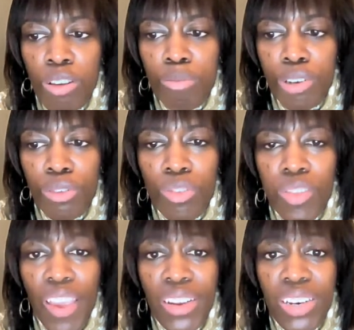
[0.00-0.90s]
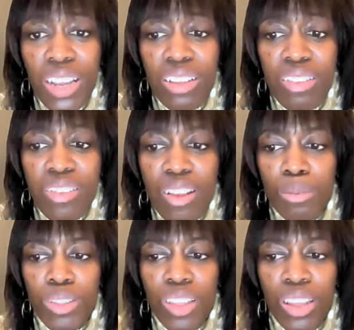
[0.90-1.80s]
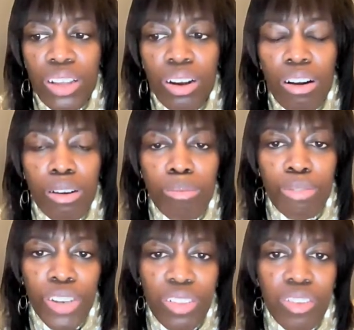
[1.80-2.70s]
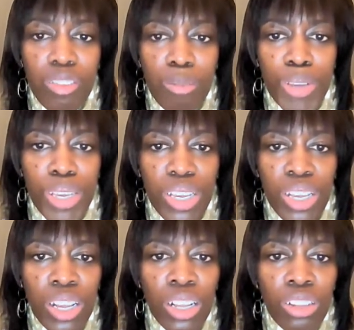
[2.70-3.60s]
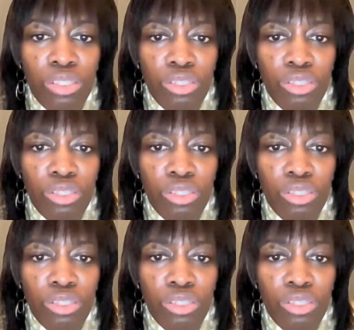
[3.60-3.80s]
we've produced candidates that we think are predicted to be